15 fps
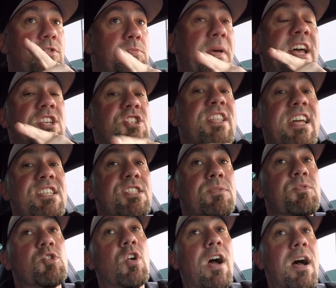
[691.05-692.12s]
Smash that
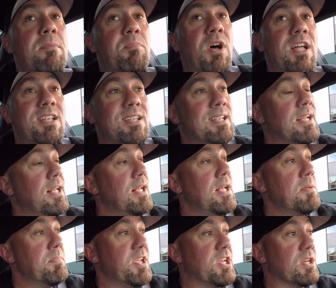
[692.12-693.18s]
subscribe button,
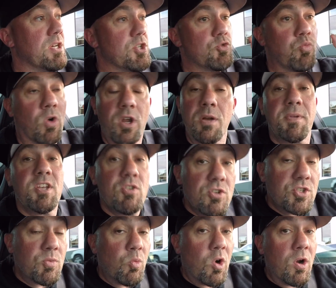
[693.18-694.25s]
because we're going to be doing
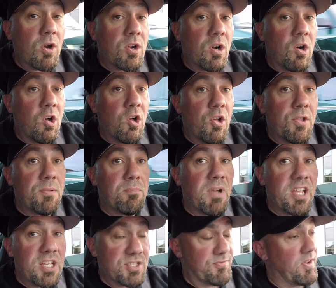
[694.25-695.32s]
some work on
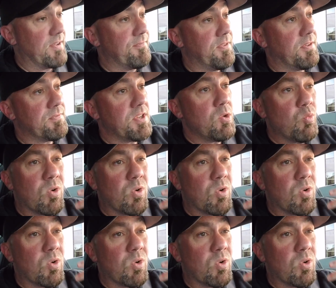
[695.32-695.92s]
my S550.